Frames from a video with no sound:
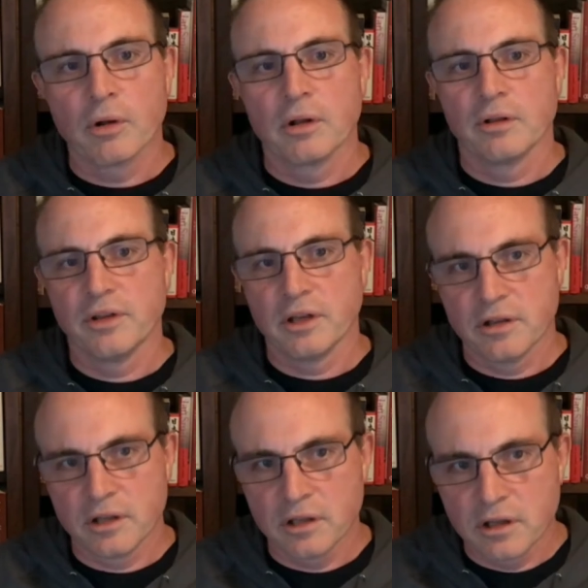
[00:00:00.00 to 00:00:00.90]

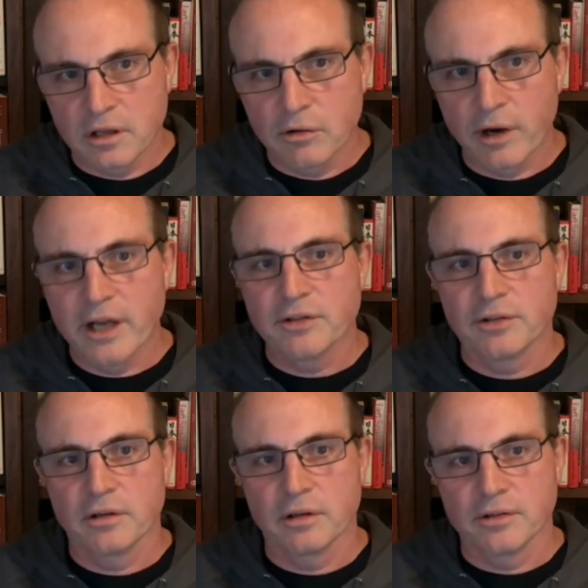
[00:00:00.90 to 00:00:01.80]
the great
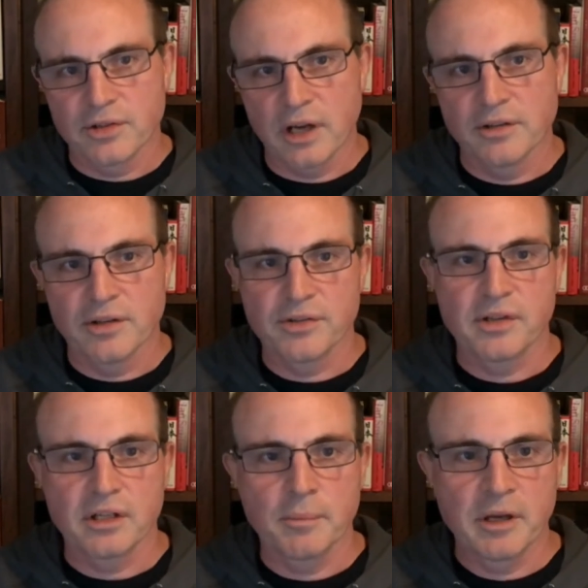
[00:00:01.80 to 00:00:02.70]
scientists
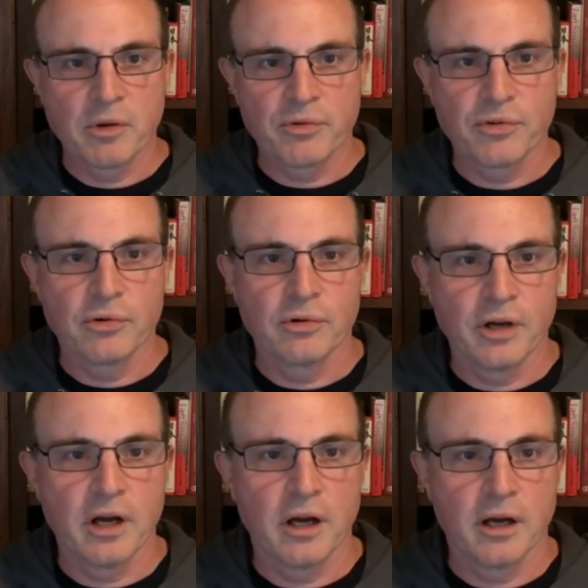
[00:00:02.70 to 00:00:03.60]
that I'm able
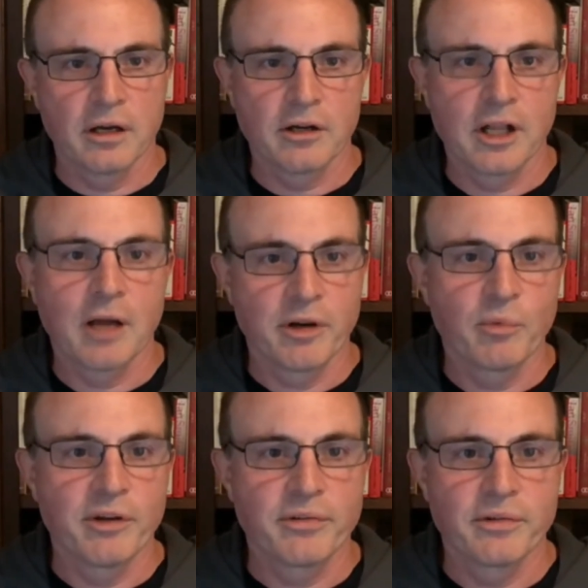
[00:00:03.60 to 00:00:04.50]
to collaborate with.